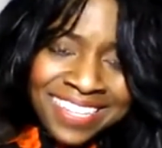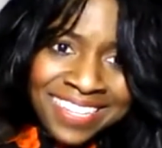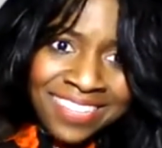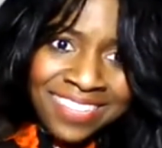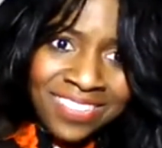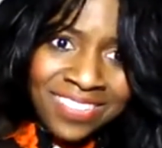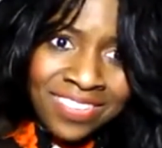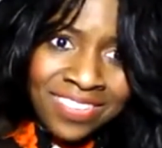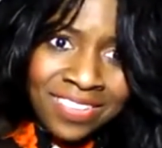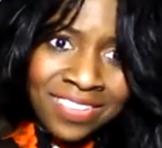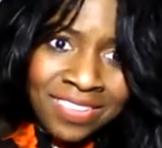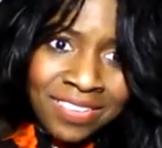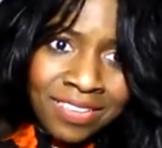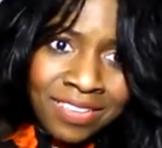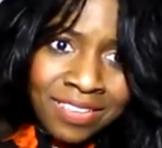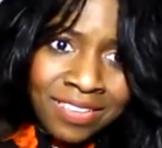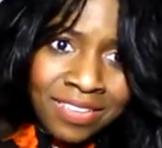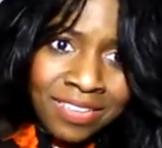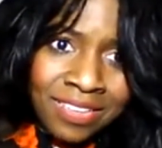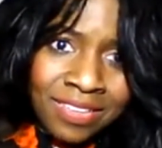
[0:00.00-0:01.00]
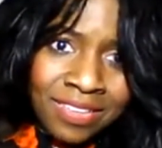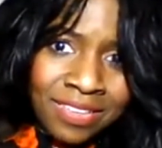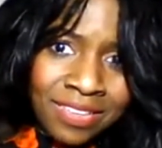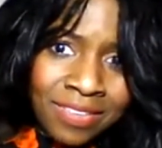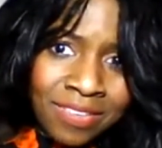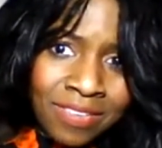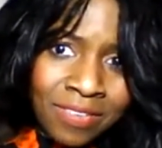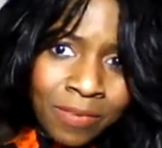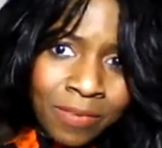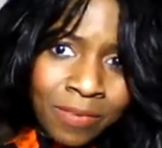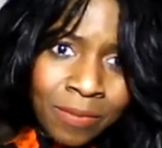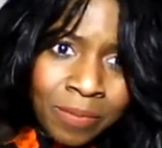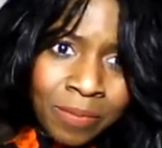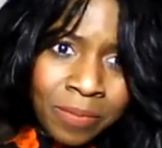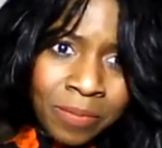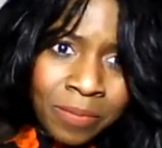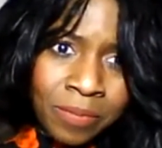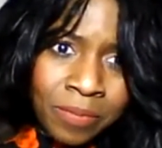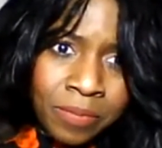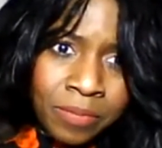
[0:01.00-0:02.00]

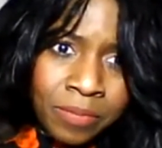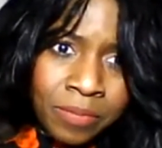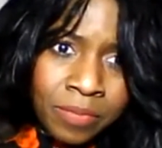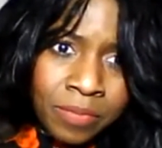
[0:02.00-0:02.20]
Nobody speaks.